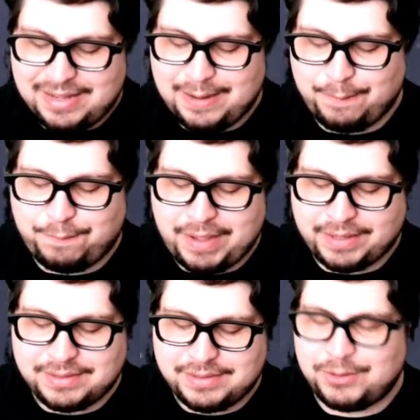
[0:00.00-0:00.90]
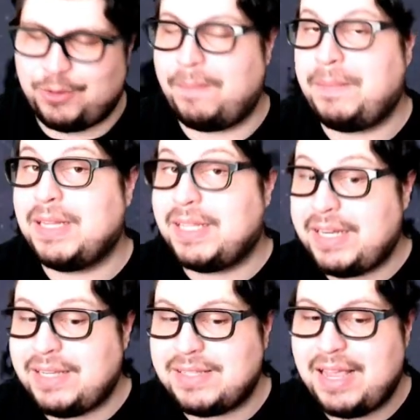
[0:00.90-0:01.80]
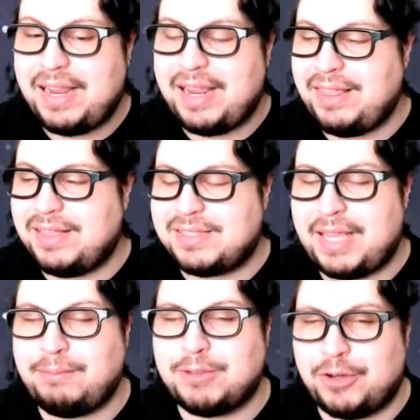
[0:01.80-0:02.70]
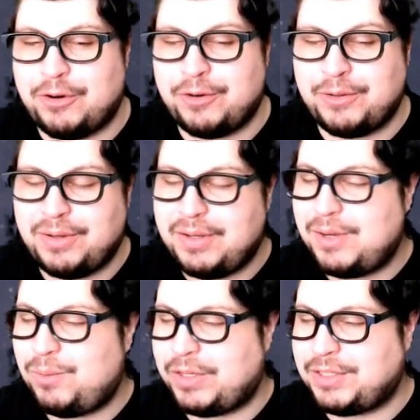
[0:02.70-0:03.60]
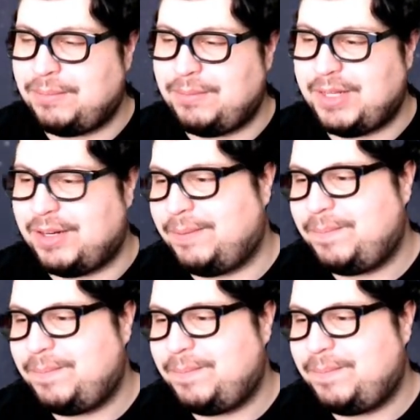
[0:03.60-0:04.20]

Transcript: effects or abilities in the same turn, which I'm, let's